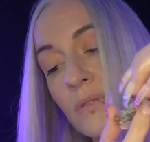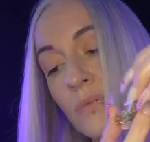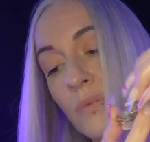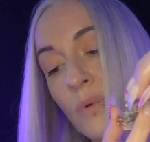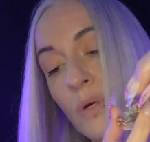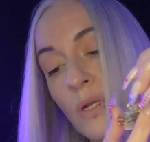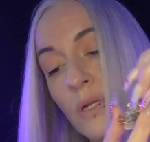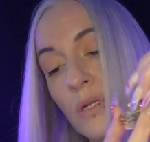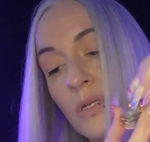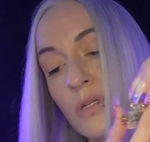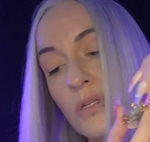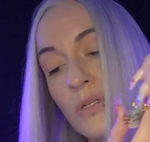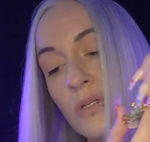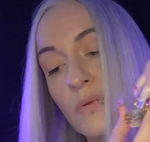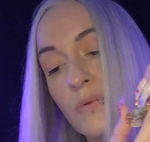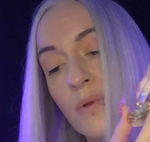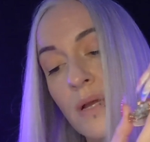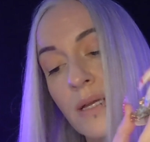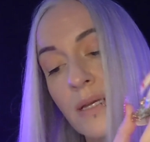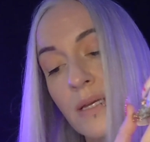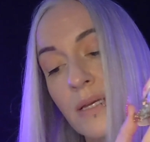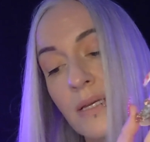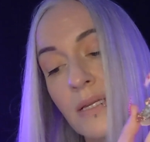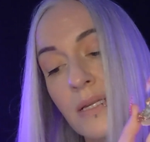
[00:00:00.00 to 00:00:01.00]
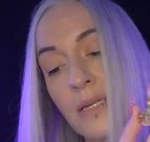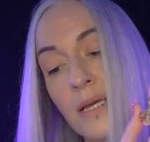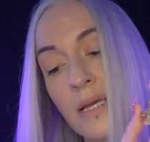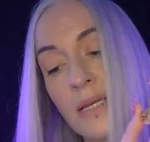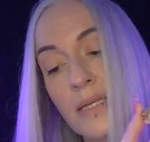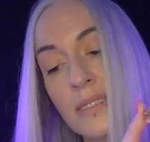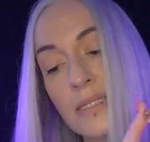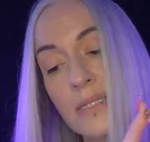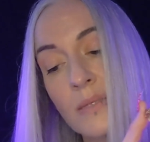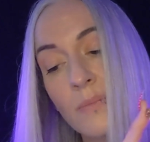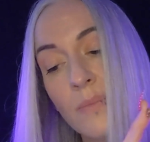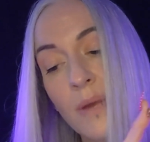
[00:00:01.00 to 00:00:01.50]
one to
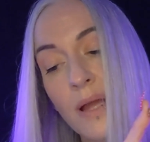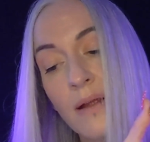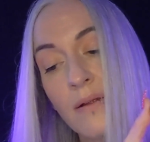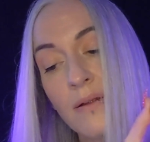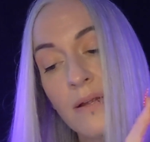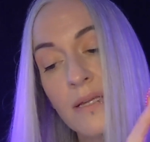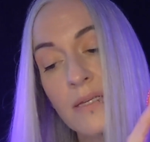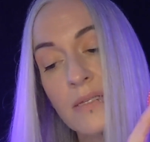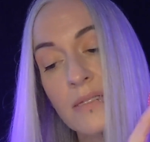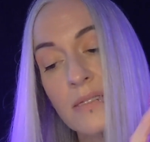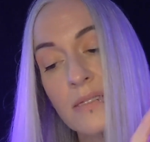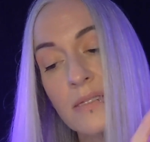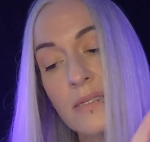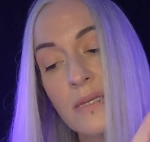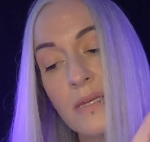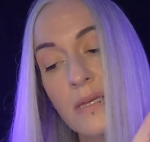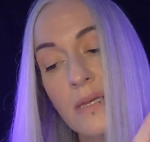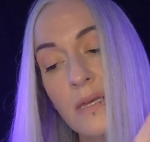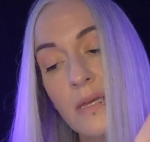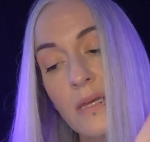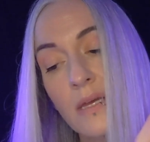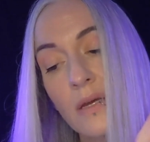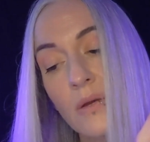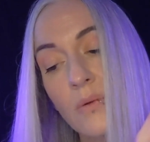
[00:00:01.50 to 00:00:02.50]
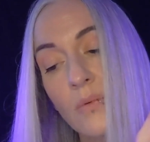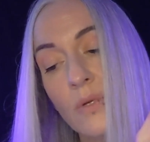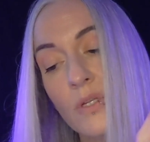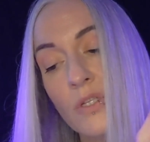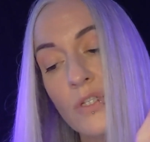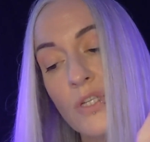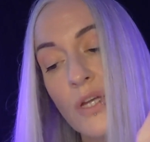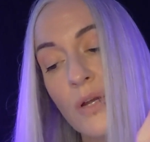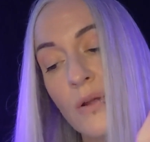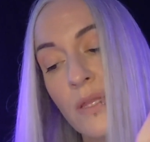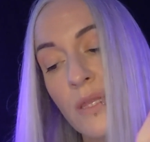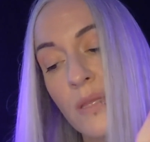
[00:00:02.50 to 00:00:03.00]
recognise the barriers
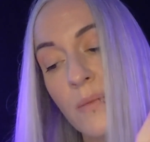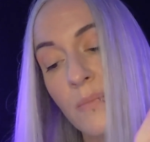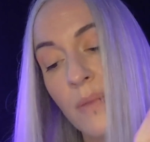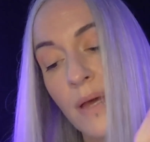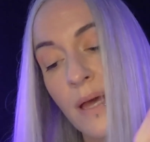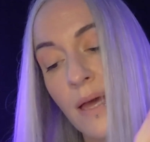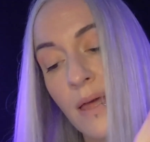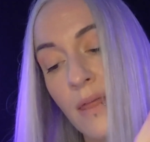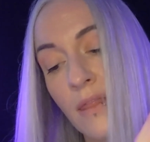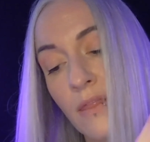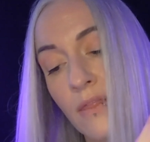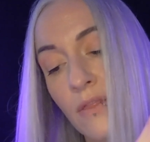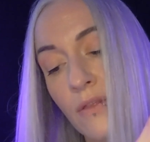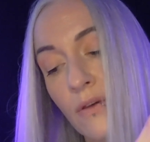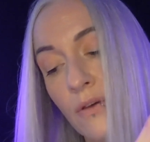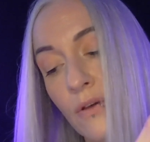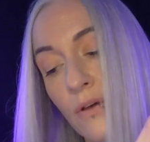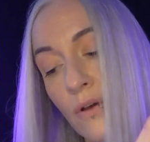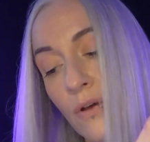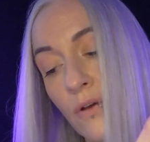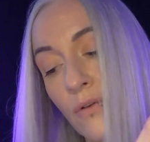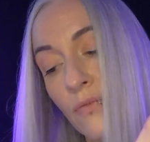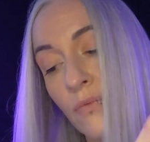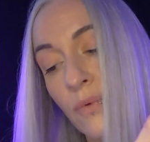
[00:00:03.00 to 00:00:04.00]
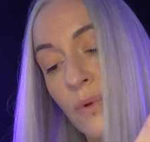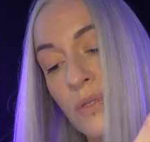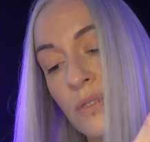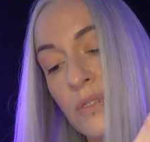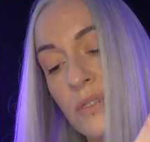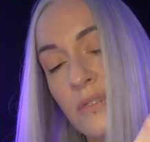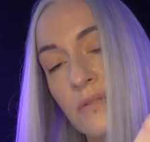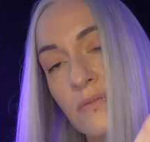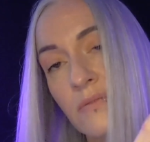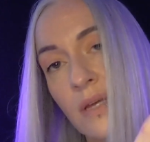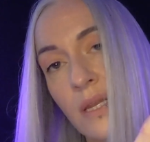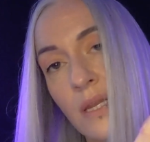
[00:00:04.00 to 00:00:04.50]
which are in the path of one's
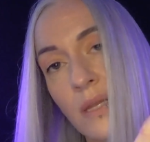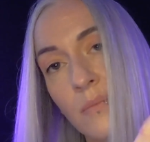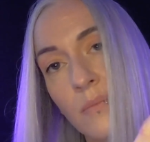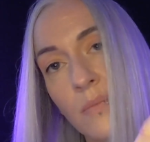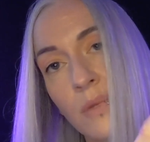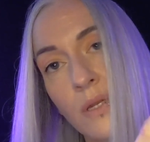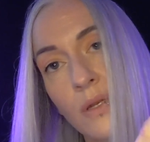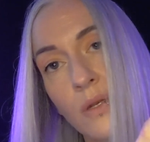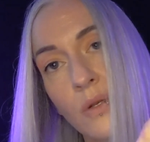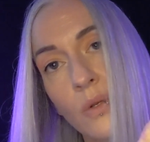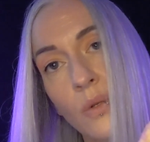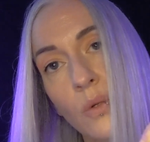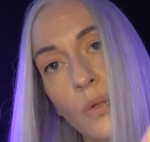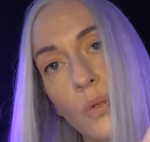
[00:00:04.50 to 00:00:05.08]
development.